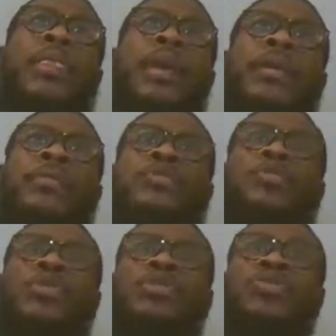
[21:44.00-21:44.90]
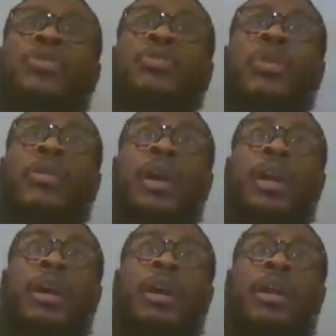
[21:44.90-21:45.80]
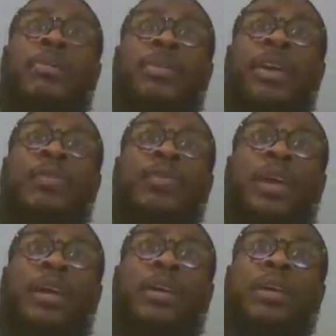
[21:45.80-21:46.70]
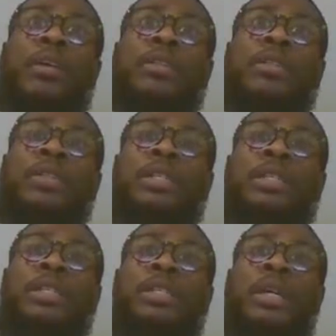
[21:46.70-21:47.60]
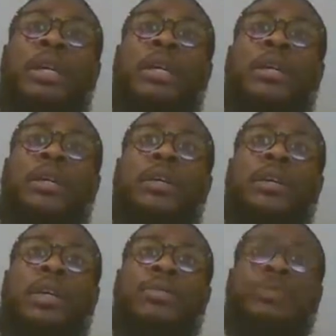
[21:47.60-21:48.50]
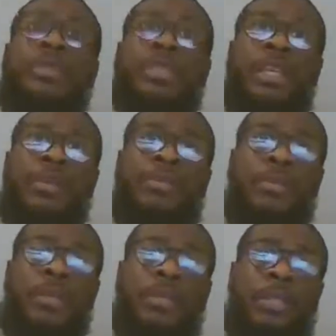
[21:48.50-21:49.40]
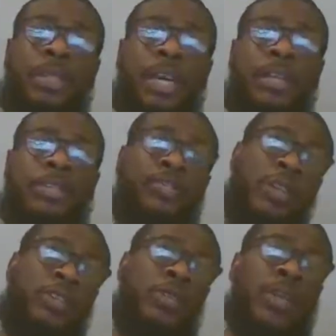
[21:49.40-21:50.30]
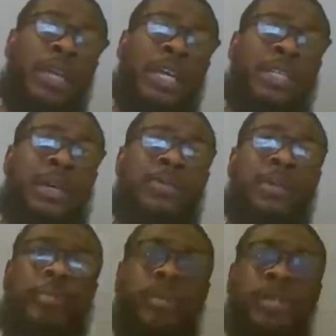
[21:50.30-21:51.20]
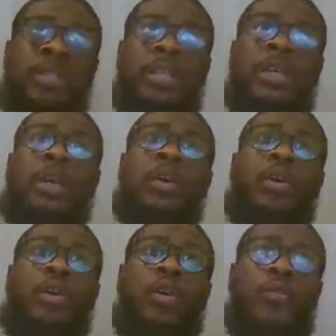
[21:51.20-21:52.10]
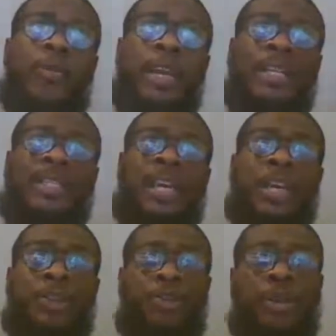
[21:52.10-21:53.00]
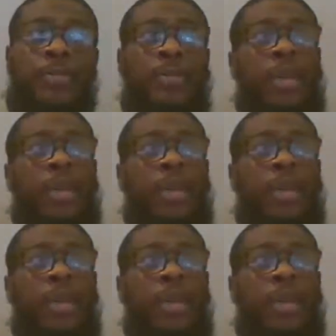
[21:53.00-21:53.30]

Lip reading: able to contribute in a big way to this Clippers team down the stretch over the last couple of months for that second unit.